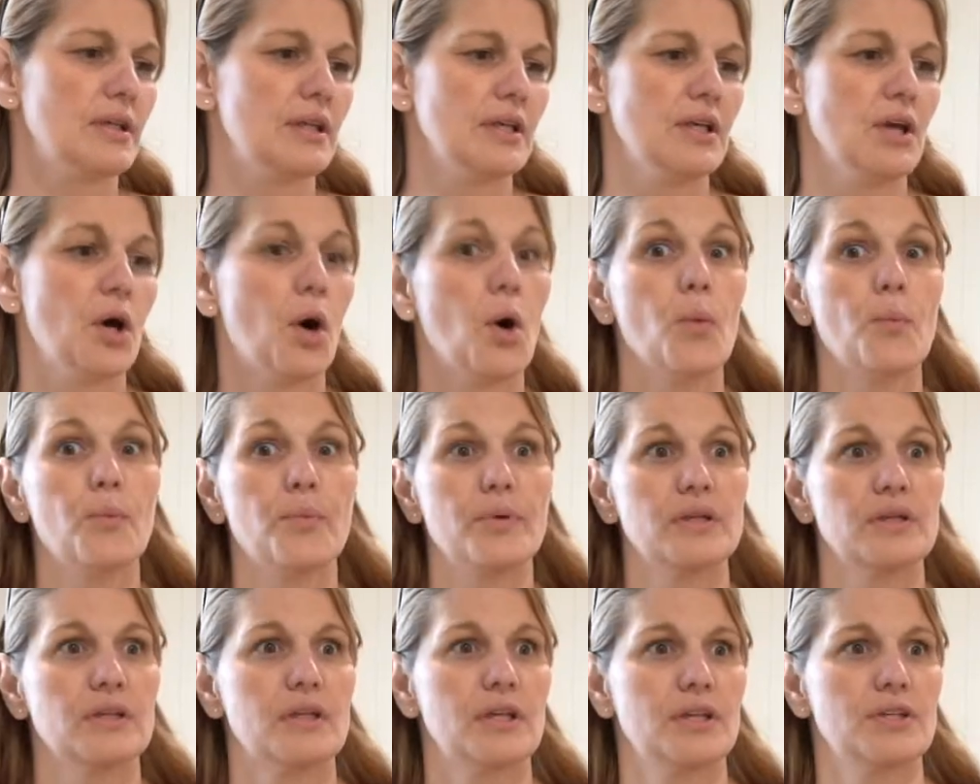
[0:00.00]
the
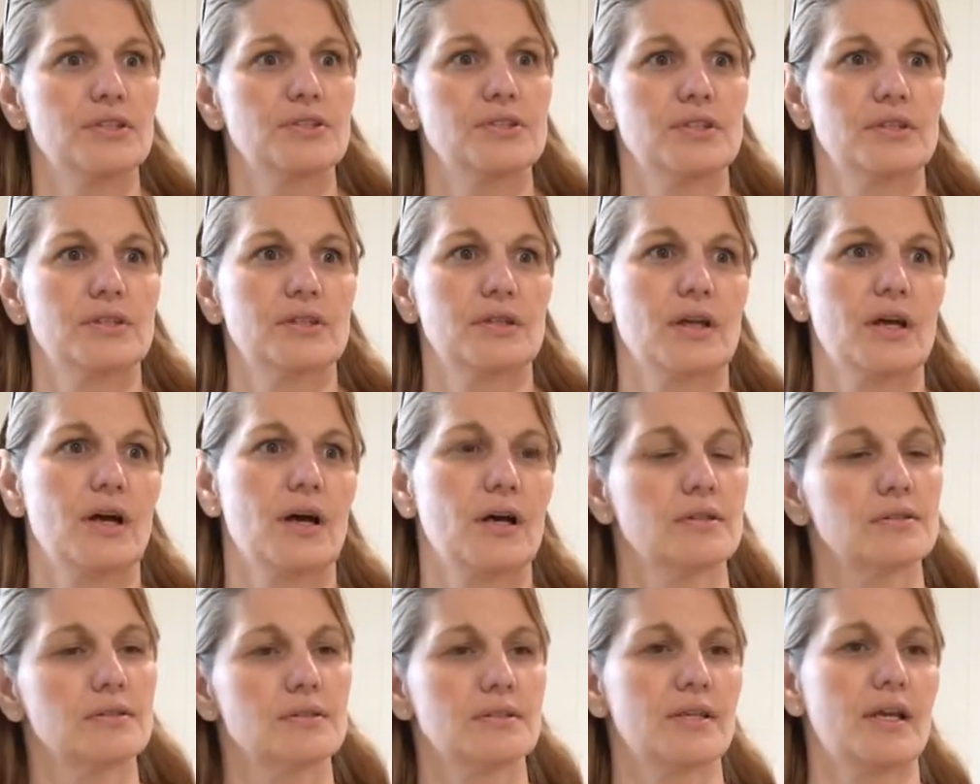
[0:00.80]
open kitchen
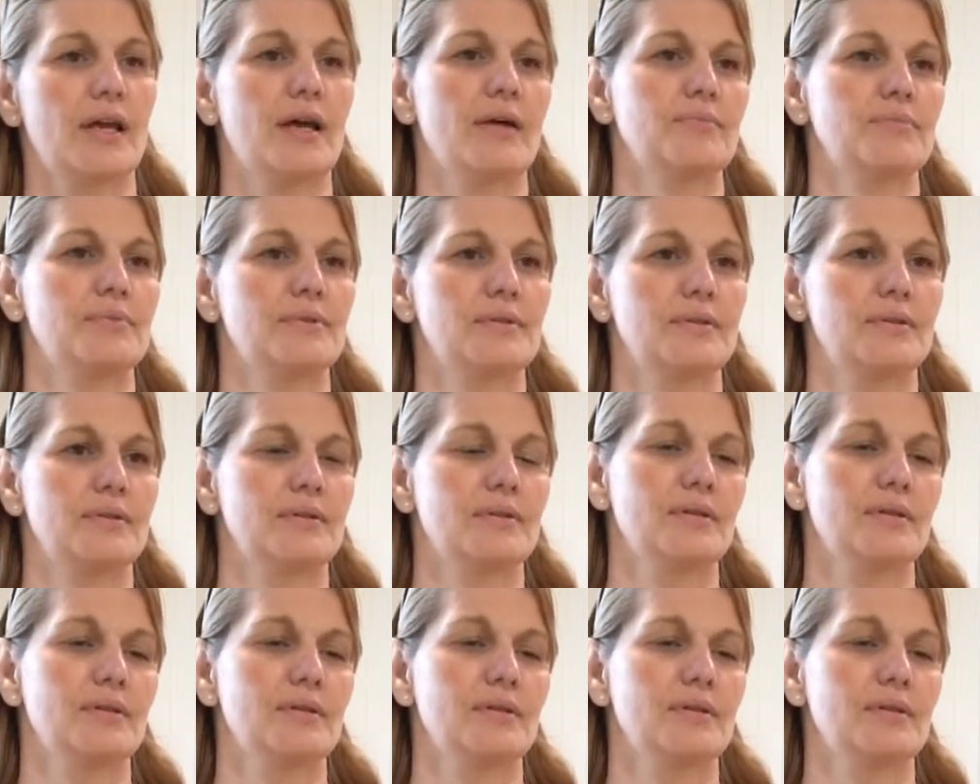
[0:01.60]
concept.